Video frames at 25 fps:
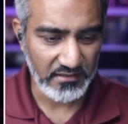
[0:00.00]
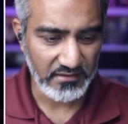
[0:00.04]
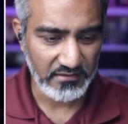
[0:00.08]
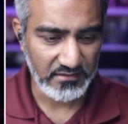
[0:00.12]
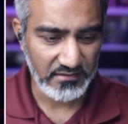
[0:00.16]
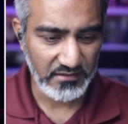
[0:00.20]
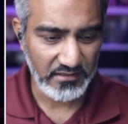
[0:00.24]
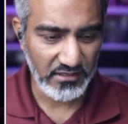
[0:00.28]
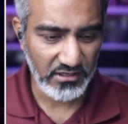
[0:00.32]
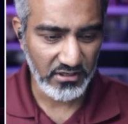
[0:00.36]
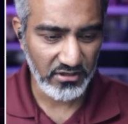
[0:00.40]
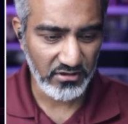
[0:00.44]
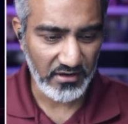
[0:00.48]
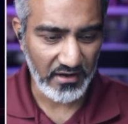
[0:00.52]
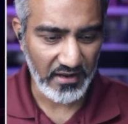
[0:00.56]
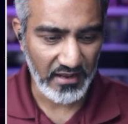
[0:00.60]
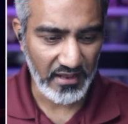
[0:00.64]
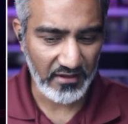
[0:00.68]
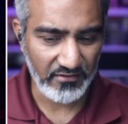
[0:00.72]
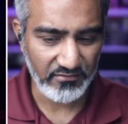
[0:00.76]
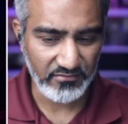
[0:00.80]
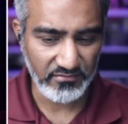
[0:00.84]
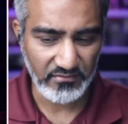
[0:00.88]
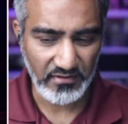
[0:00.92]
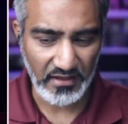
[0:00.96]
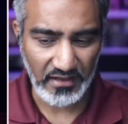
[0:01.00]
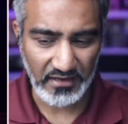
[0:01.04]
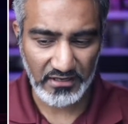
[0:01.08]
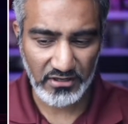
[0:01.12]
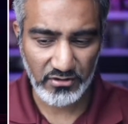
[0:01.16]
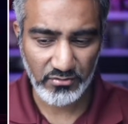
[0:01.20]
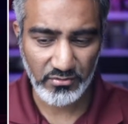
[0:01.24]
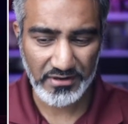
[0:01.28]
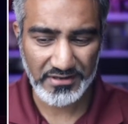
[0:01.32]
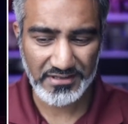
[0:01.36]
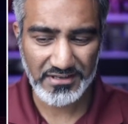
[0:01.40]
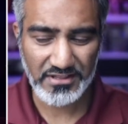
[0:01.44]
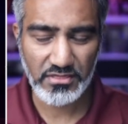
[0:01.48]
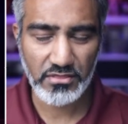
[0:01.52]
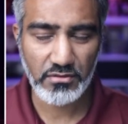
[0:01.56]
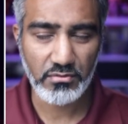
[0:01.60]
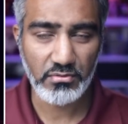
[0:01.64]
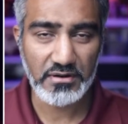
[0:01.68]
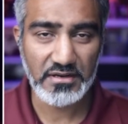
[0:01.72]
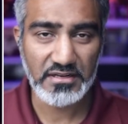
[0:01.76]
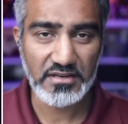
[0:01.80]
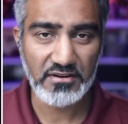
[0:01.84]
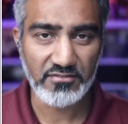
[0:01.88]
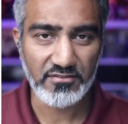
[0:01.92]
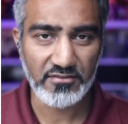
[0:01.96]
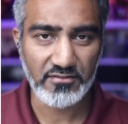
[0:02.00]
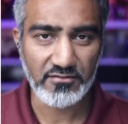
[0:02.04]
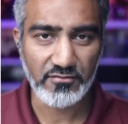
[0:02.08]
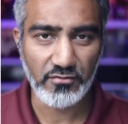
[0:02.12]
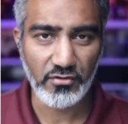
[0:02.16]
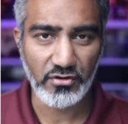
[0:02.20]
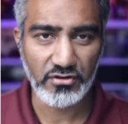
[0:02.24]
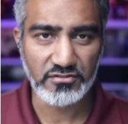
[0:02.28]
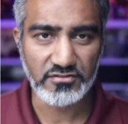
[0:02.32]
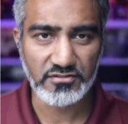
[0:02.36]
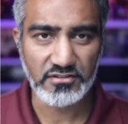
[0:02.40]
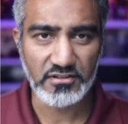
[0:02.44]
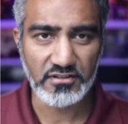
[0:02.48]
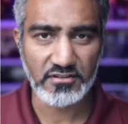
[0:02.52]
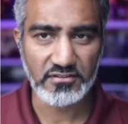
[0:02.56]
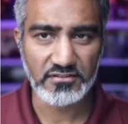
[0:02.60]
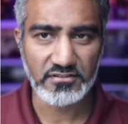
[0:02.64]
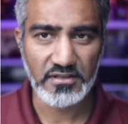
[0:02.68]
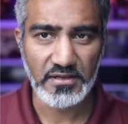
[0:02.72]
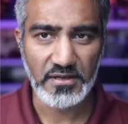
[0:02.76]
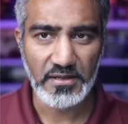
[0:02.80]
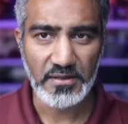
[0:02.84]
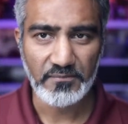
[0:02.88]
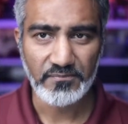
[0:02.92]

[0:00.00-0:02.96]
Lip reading: here, I created 3 different voices